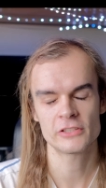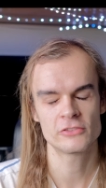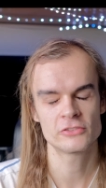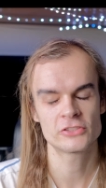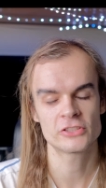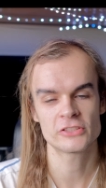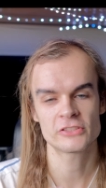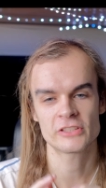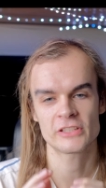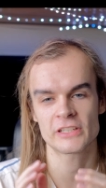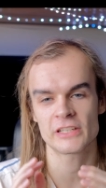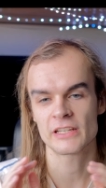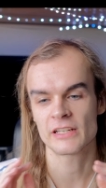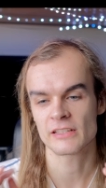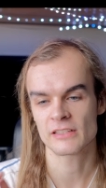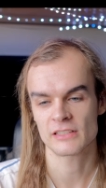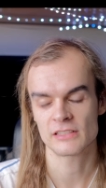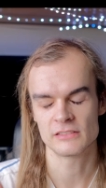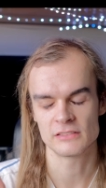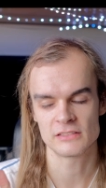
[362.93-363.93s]
here is just to get
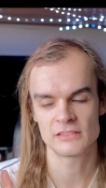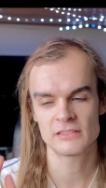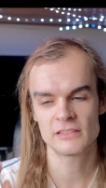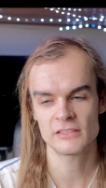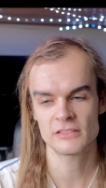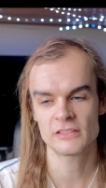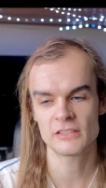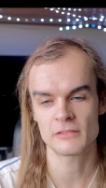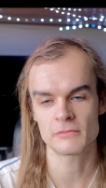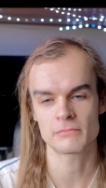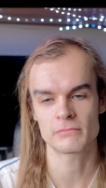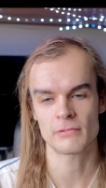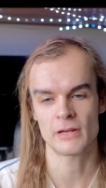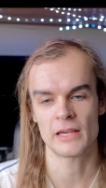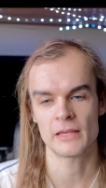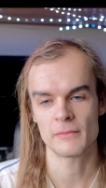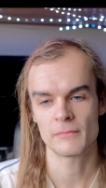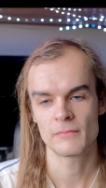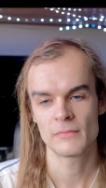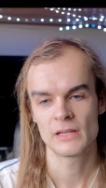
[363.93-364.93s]
a consistent
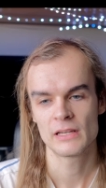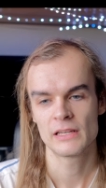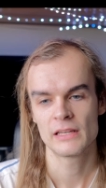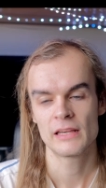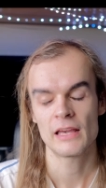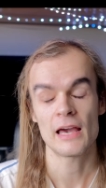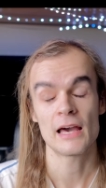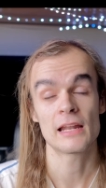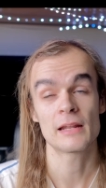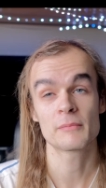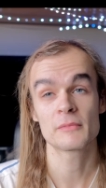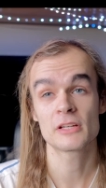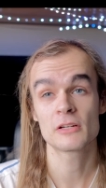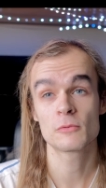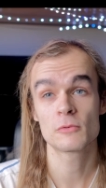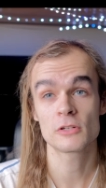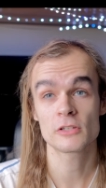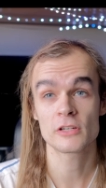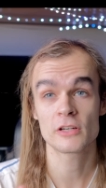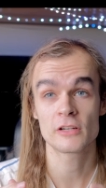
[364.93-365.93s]
write and I'm gonna
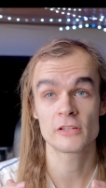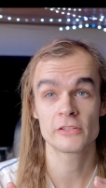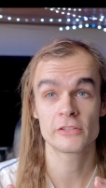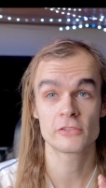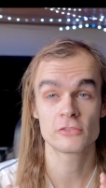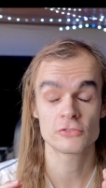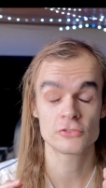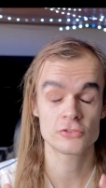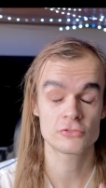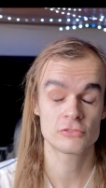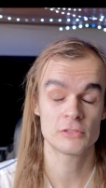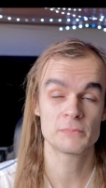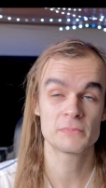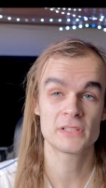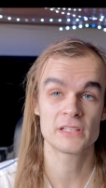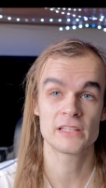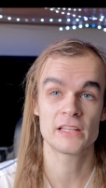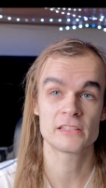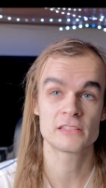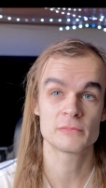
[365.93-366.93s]
work on a little script
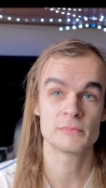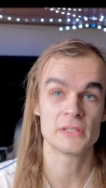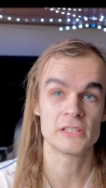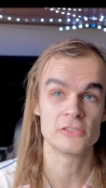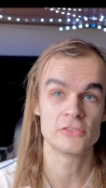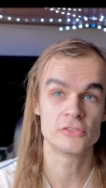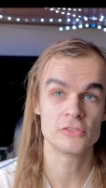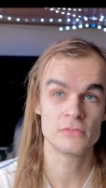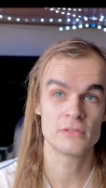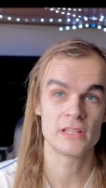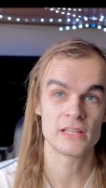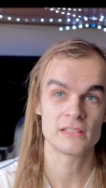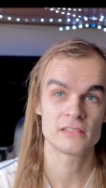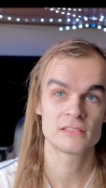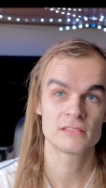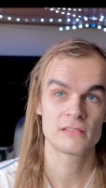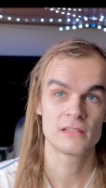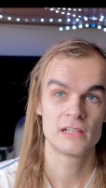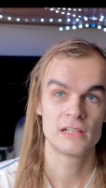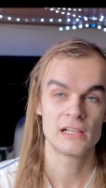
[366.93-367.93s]
that lets me do
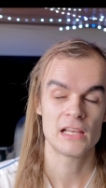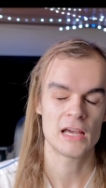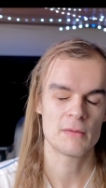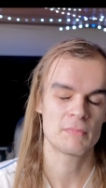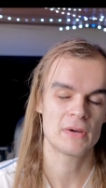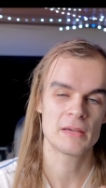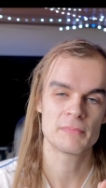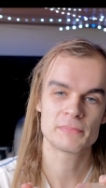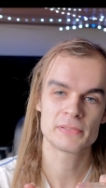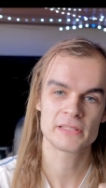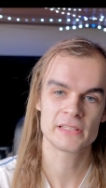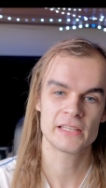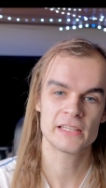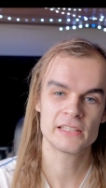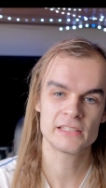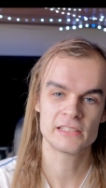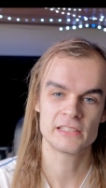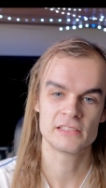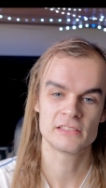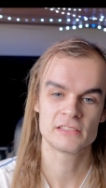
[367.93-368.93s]
this. And my
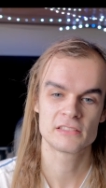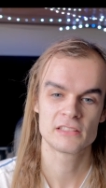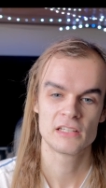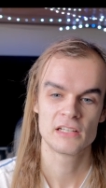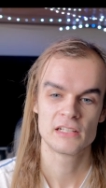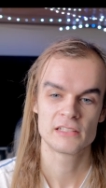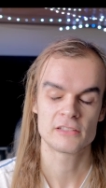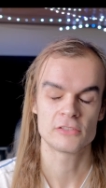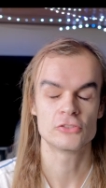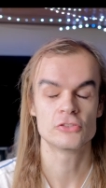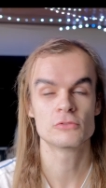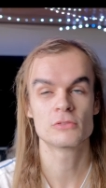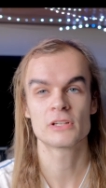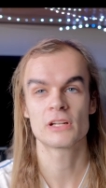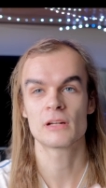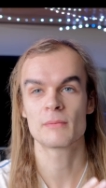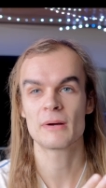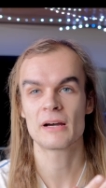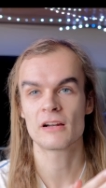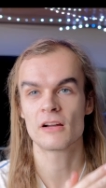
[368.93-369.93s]
plan is to do it
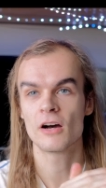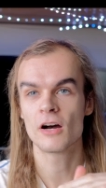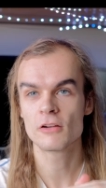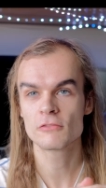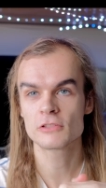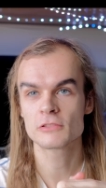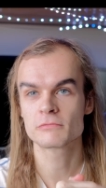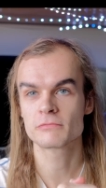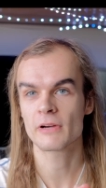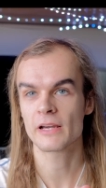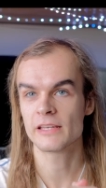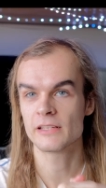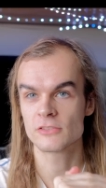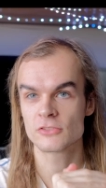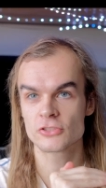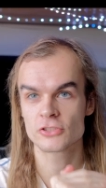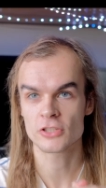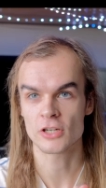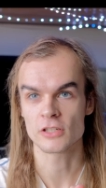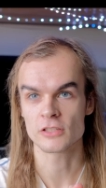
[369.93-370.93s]
in about 100 write
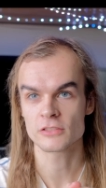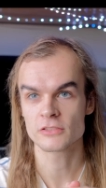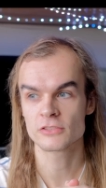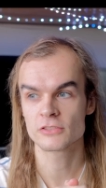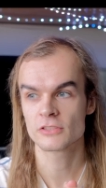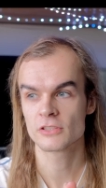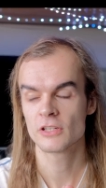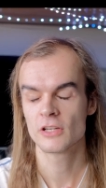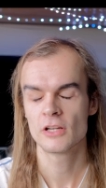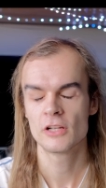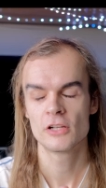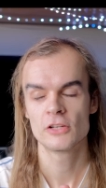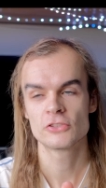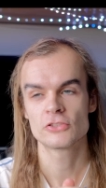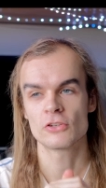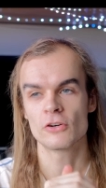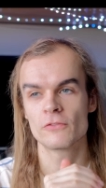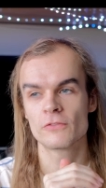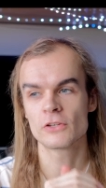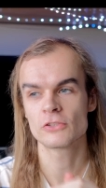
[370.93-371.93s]
chunks.
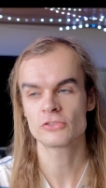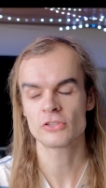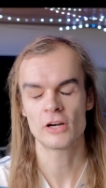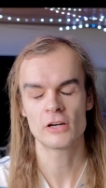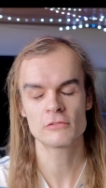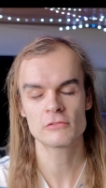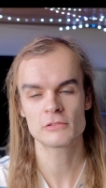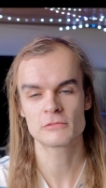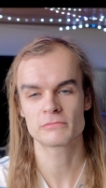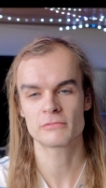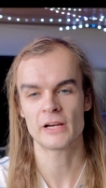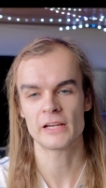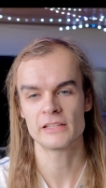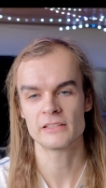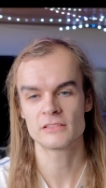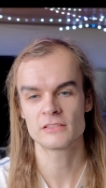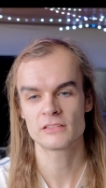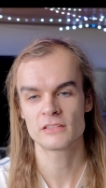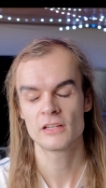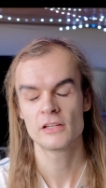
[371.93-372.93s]
So of those 100
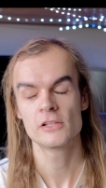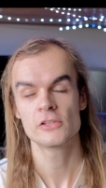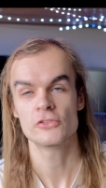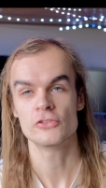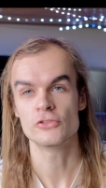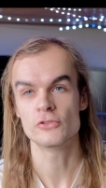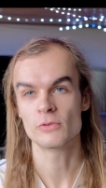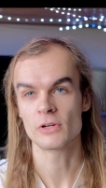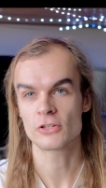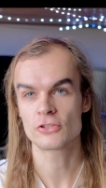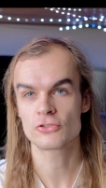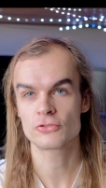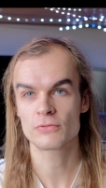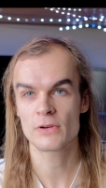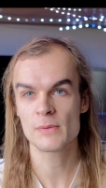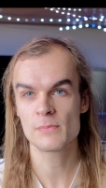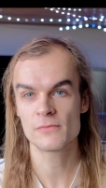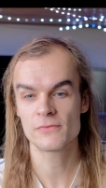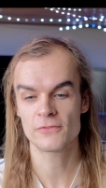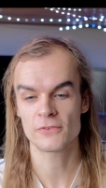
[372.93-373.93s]
writes, you do a
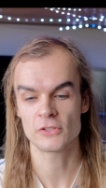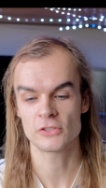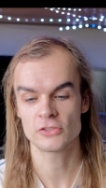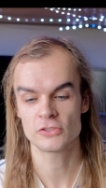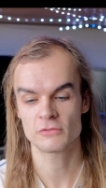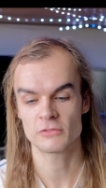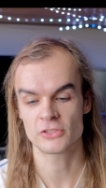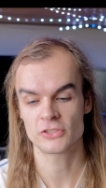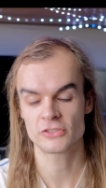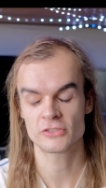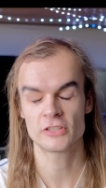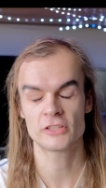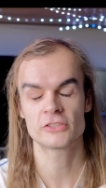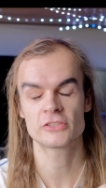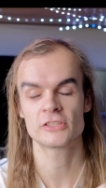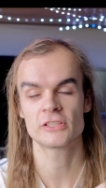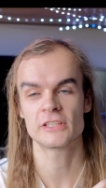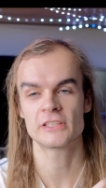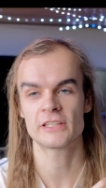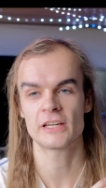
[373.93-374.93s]
trim first, which
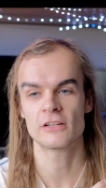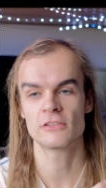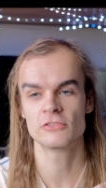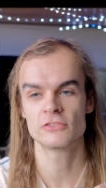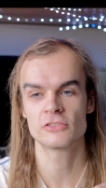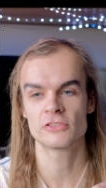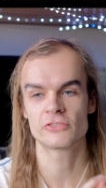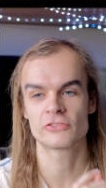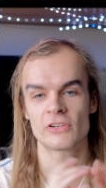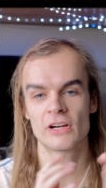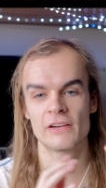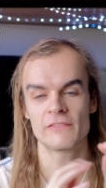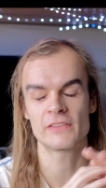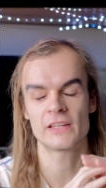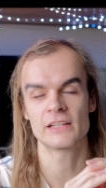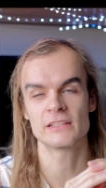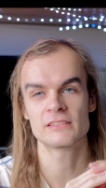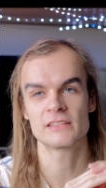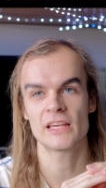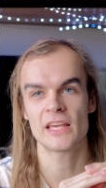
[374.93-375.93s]
essentially tells the drive
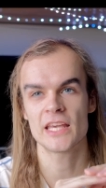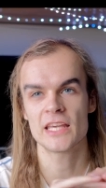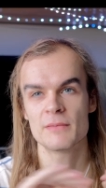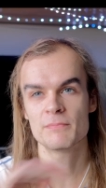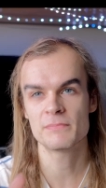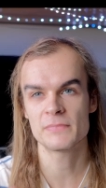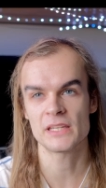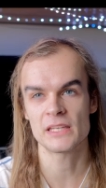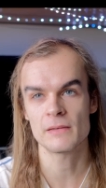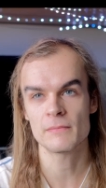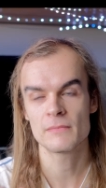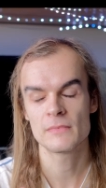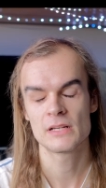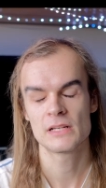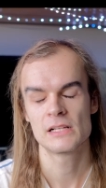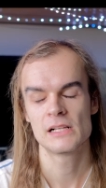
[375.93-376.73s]
that it's empty.